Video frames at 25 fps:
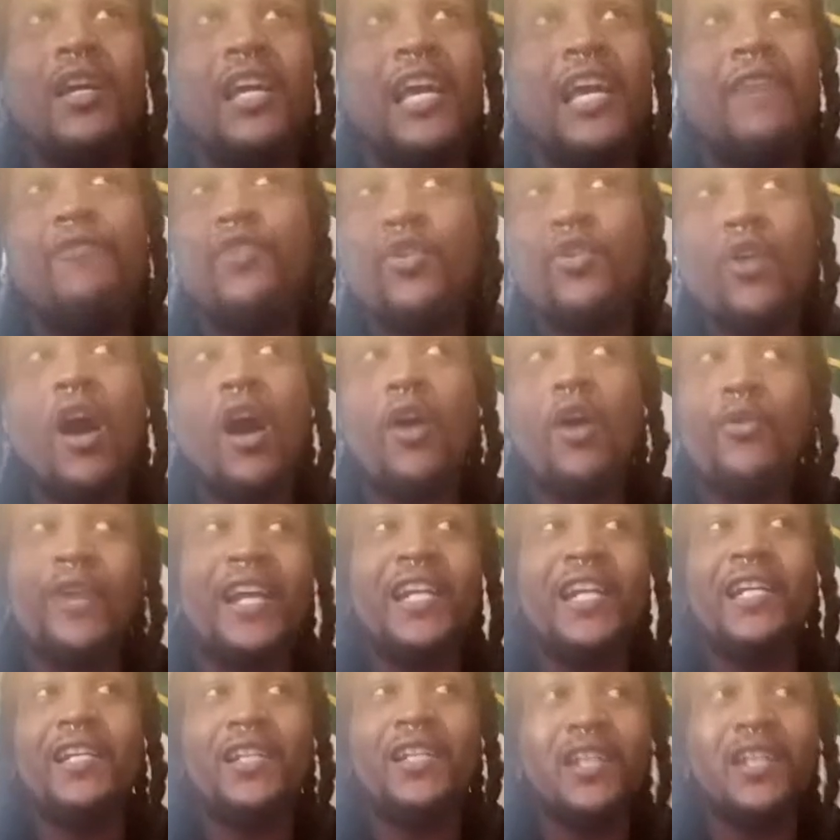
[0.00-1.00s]
If you're
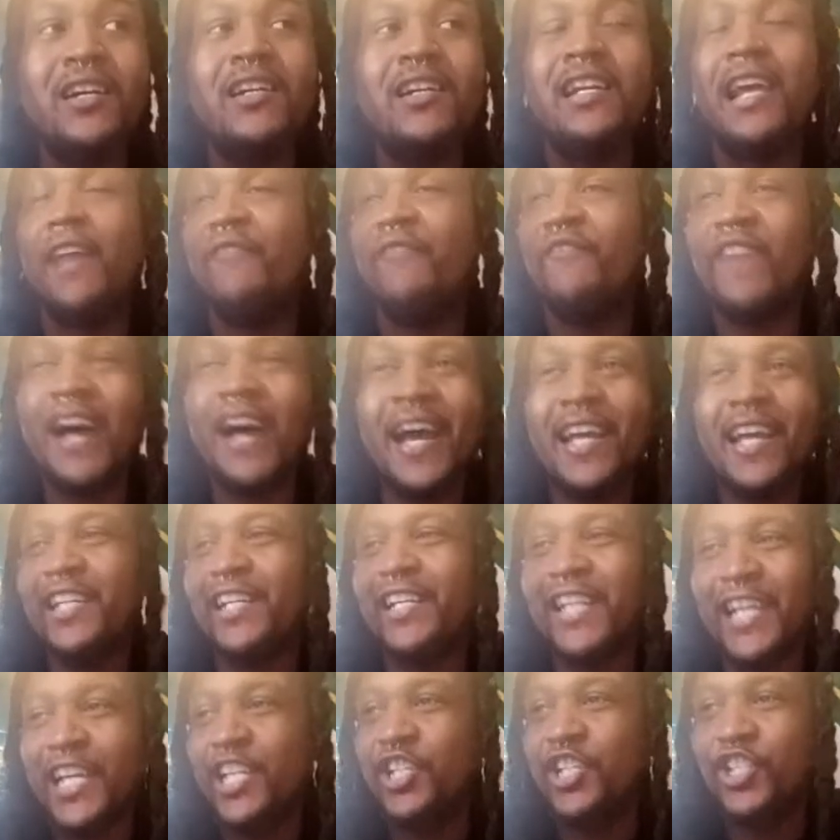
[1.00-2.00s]
already good at
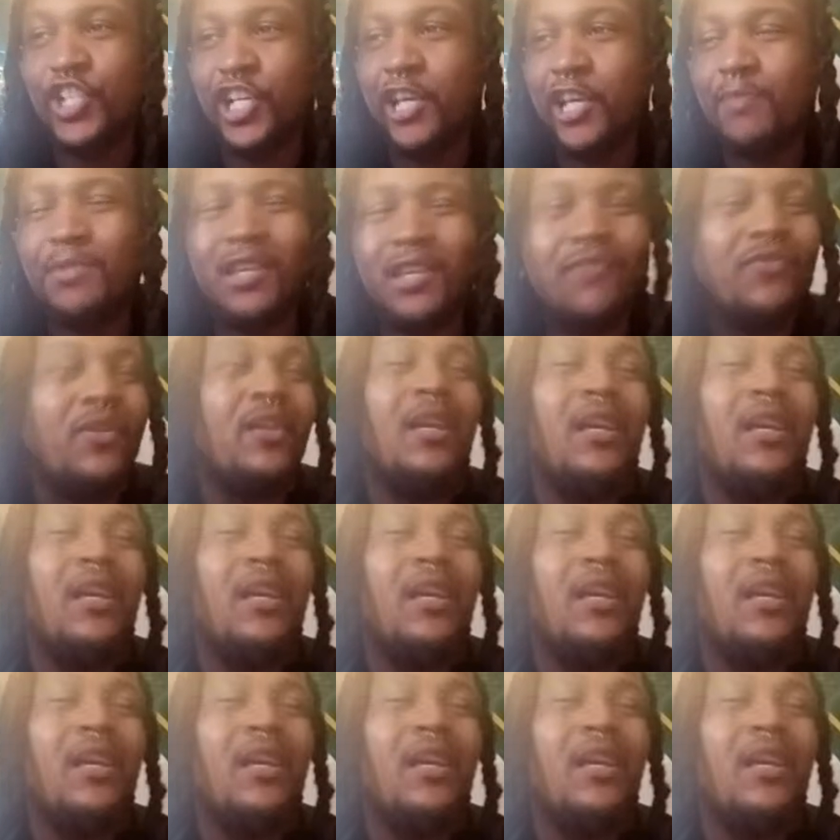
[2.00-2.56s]
finding hidden gems.